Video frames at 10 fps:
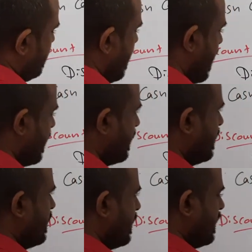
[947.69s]
and
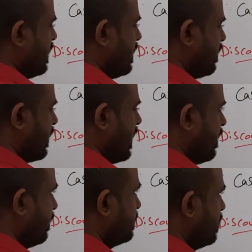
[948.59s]

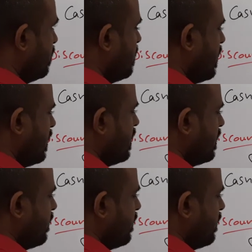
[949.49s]
trade receivable